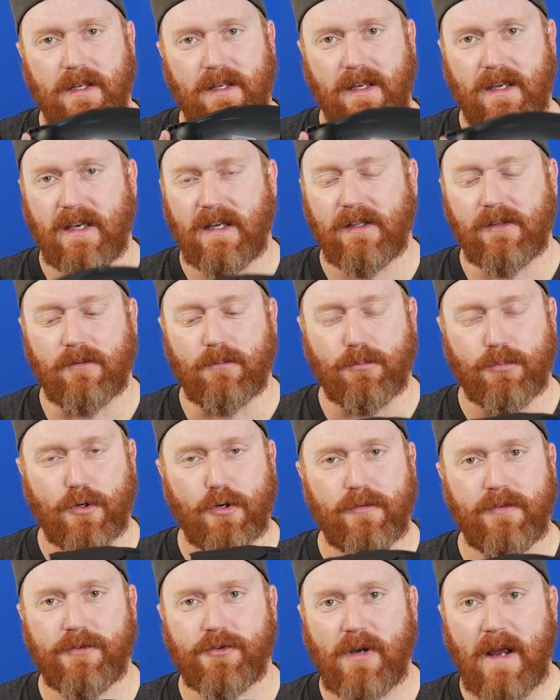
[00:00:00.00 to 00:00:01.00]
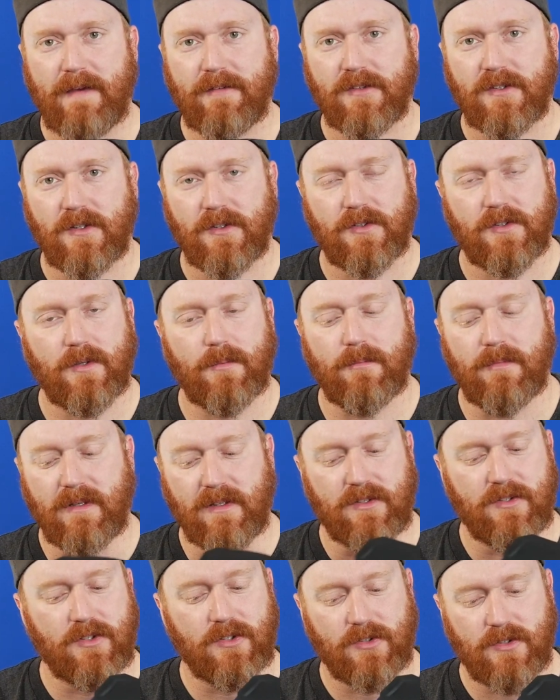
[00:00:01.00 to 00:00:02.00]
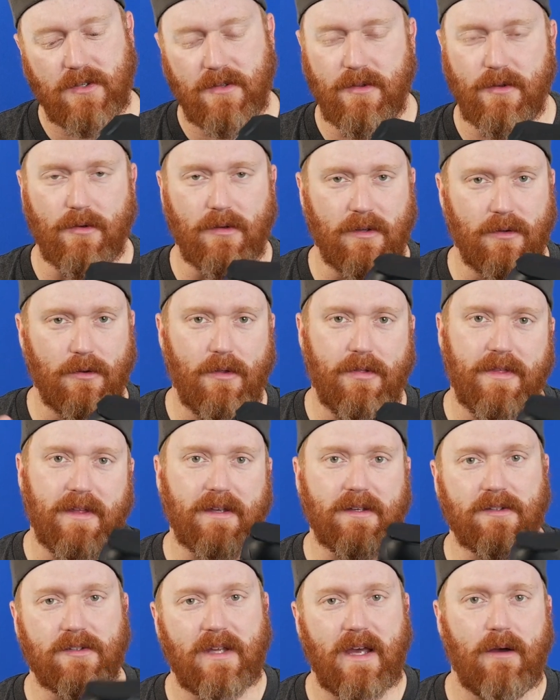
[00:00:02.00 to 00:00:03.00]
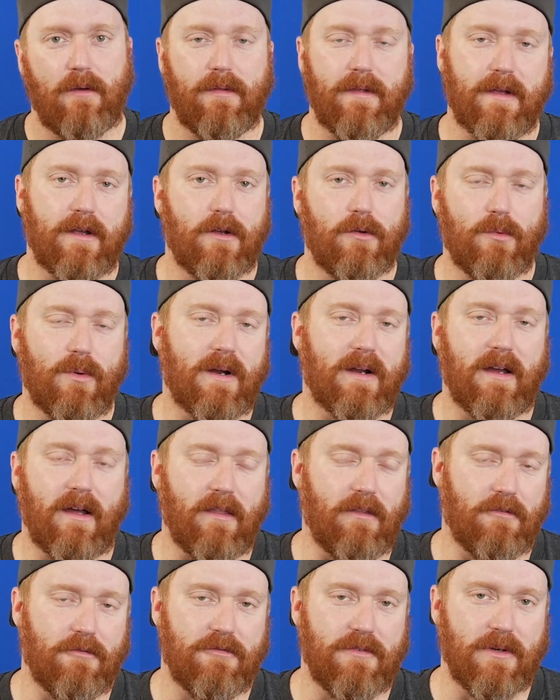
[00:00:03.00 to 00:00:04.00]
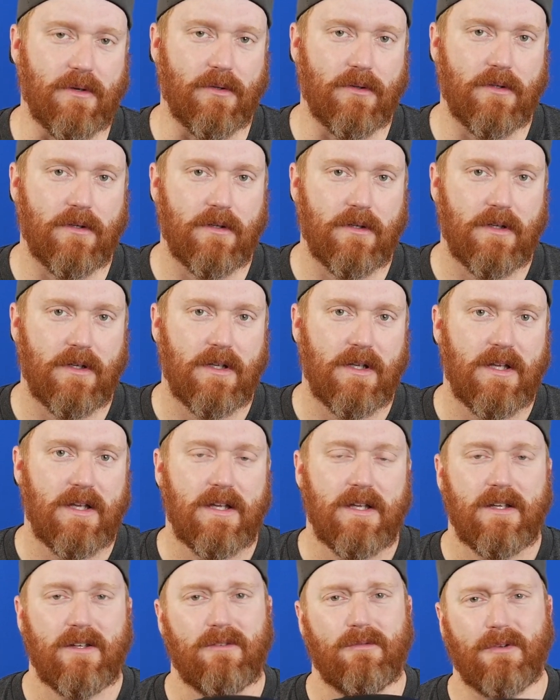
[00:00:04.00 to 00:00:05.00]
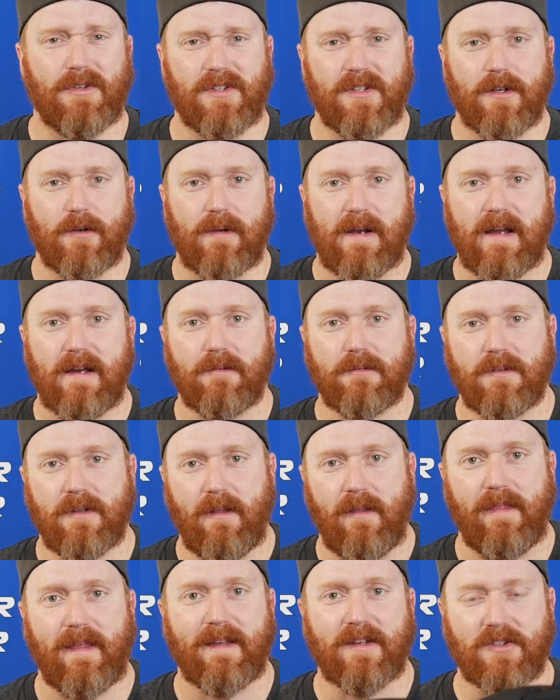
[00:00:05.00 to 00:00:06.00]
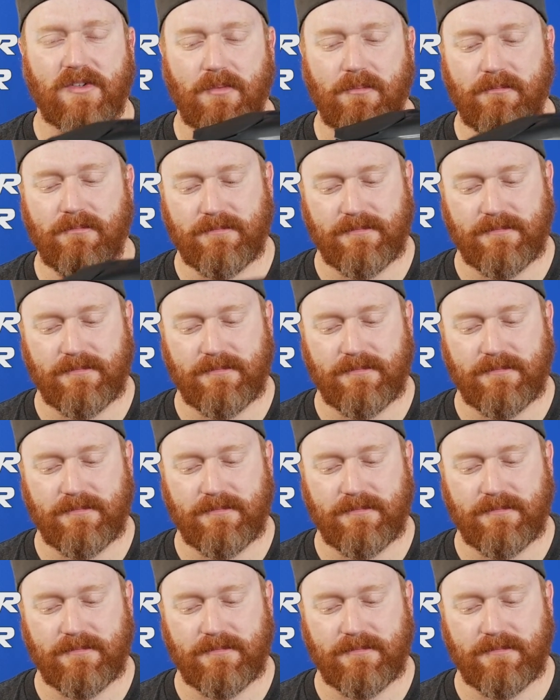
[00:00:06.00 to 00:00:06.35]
Again, proven drive system. It's just the other little things. How are they going to work out in the field? We'll see you around. Thanks.